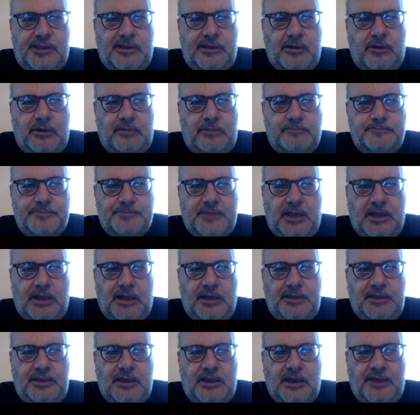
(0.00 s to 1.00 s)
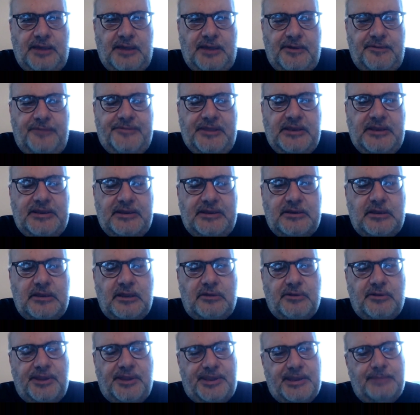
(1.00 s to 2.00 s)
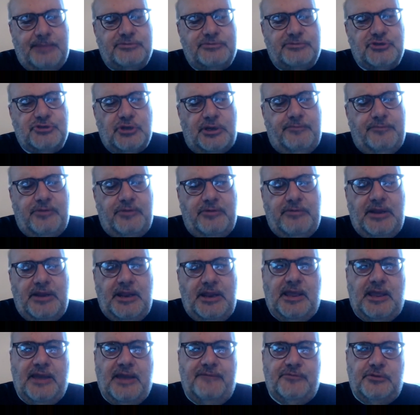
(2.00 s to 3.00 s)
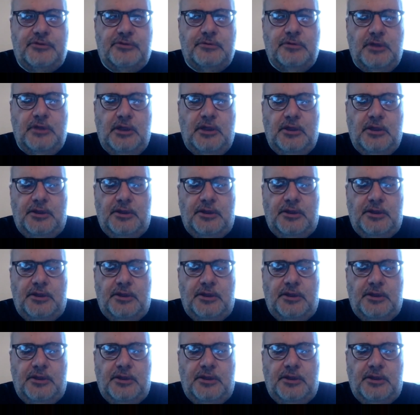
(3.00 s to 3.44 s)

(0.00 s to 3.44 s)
So I think that conceptually we really have to